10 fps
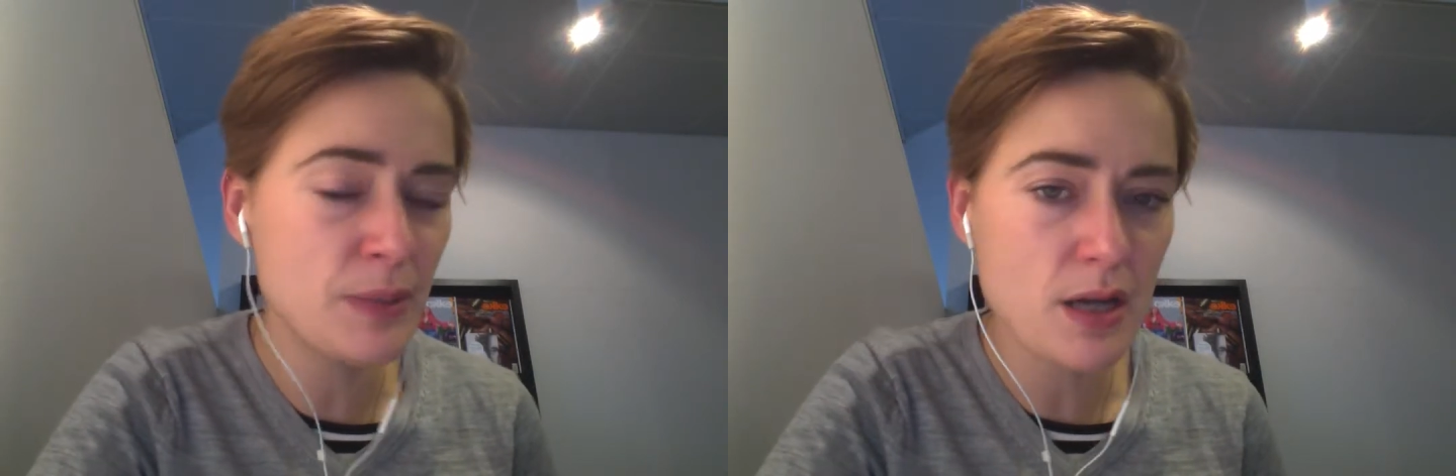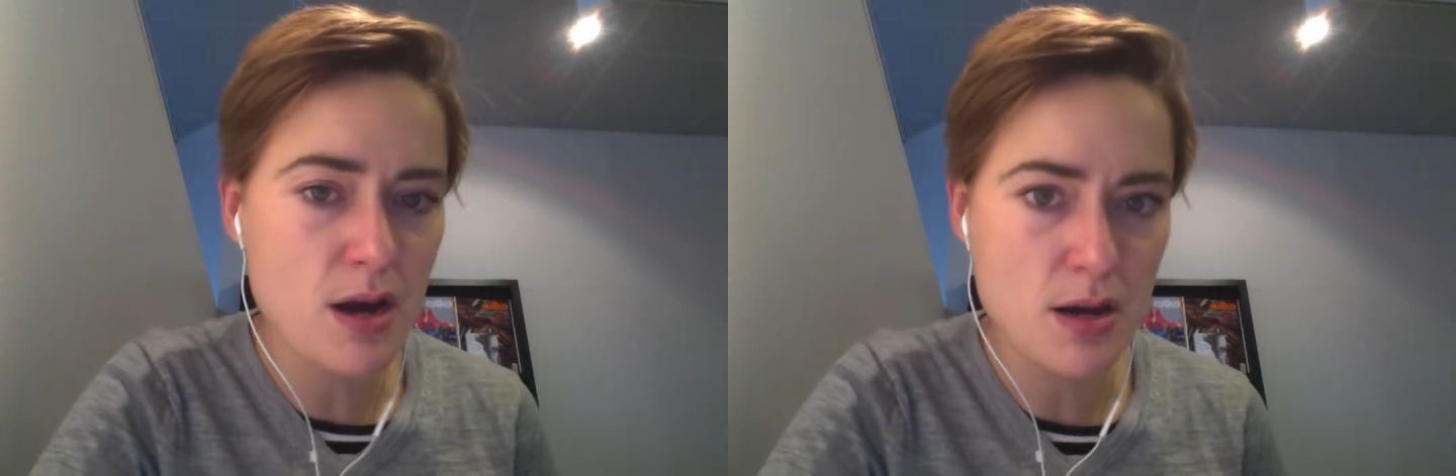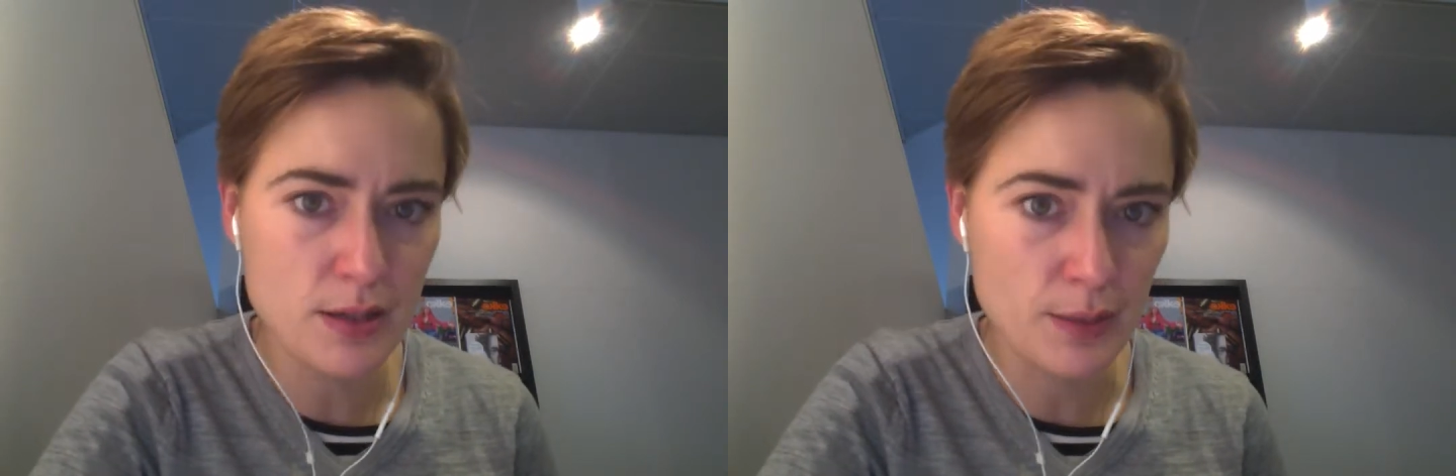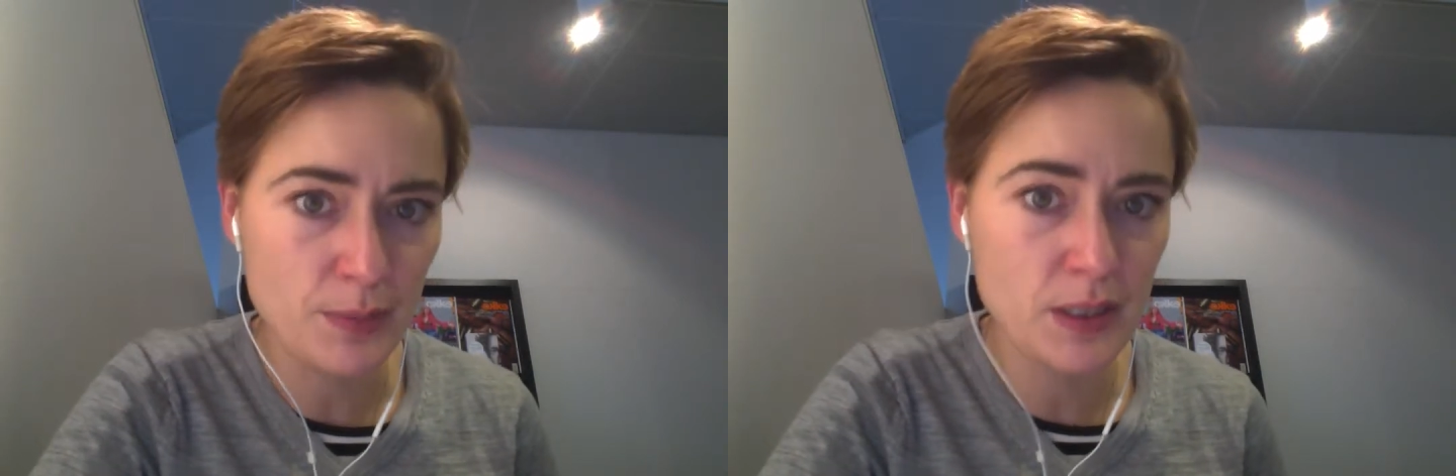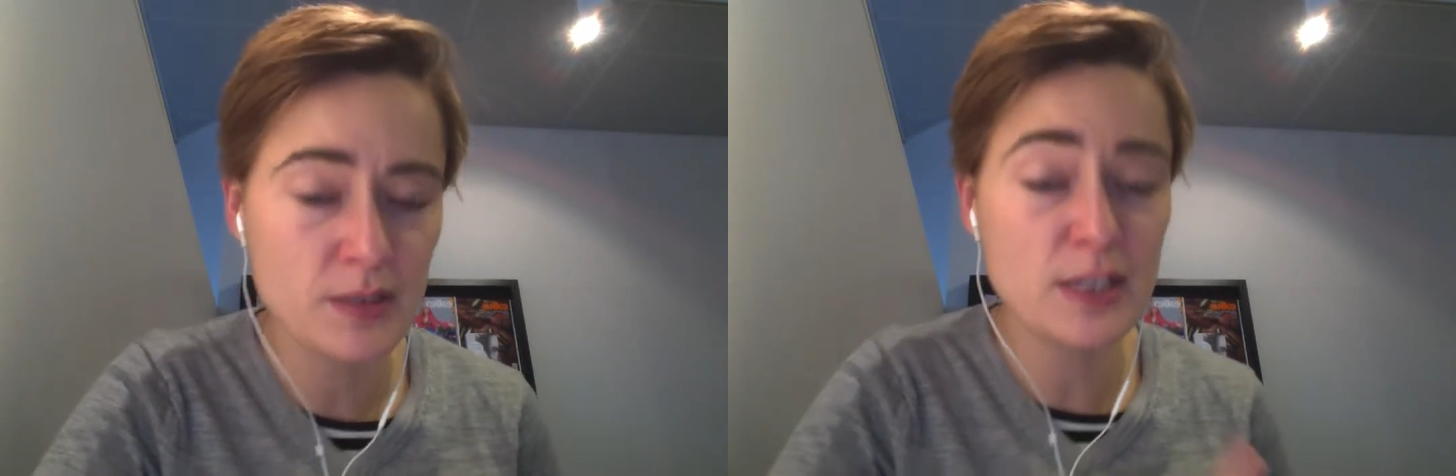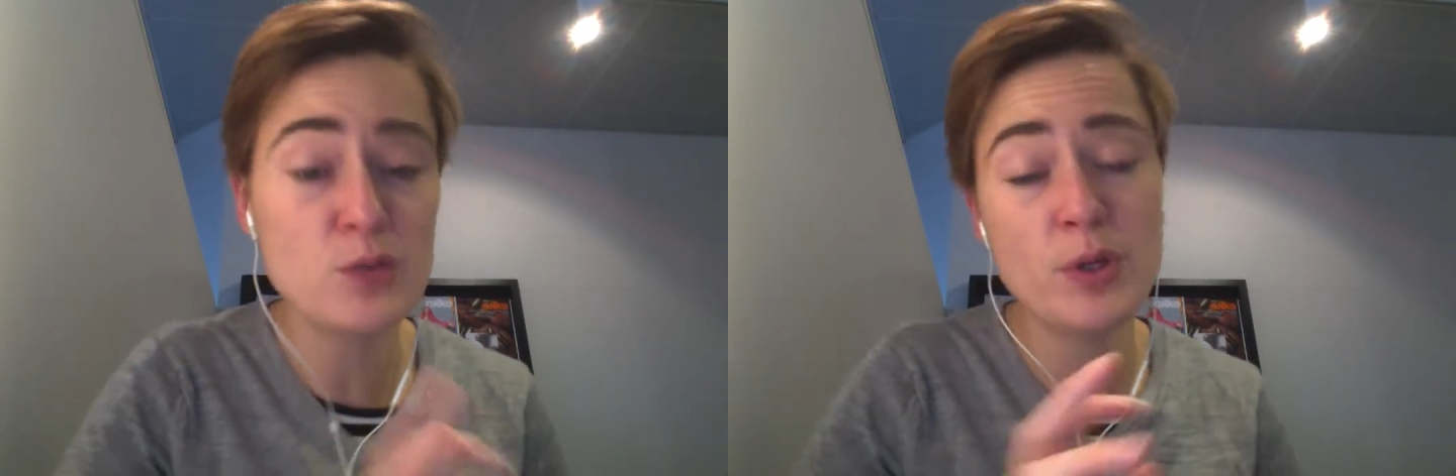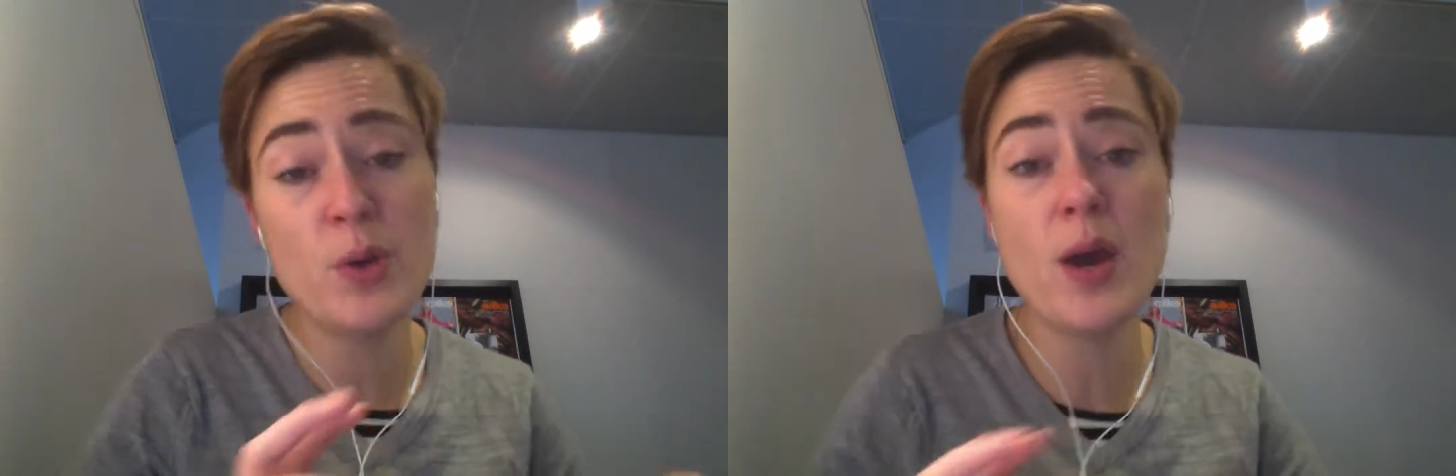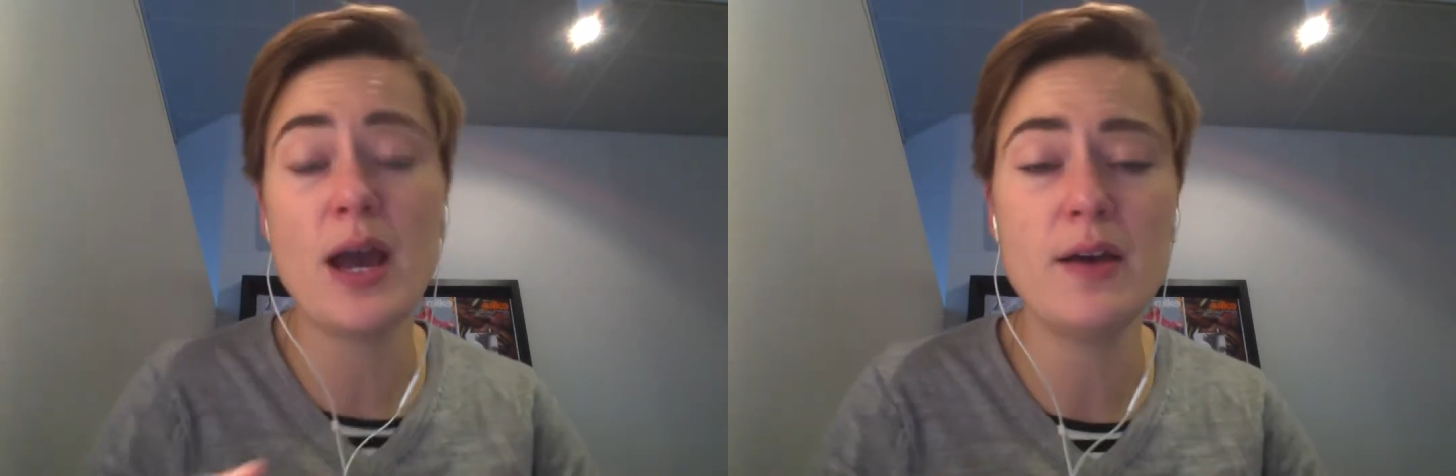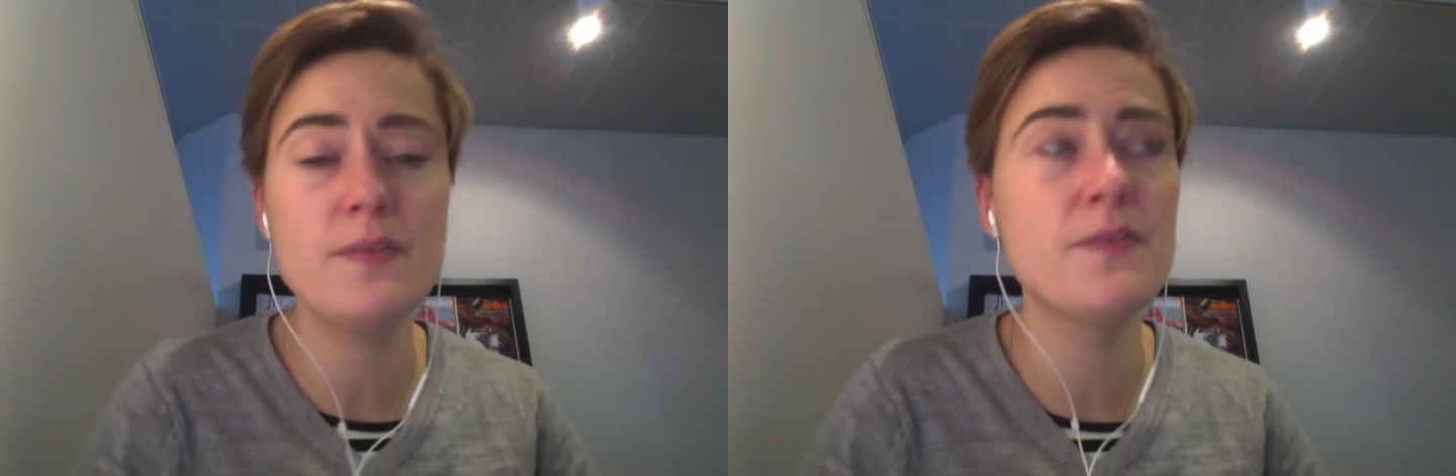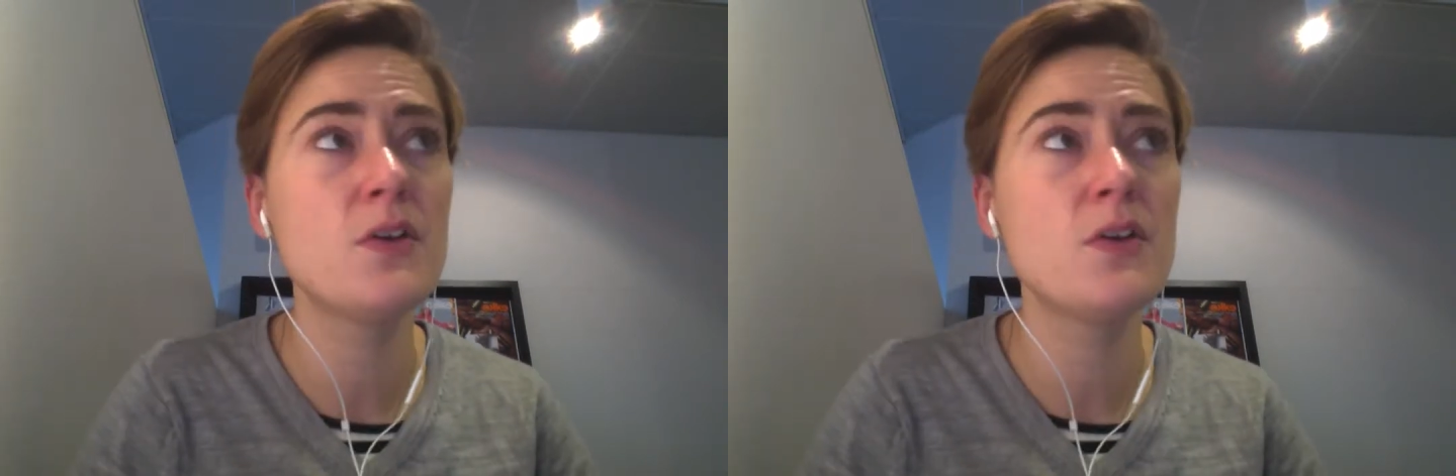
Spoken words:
harder because that's where you have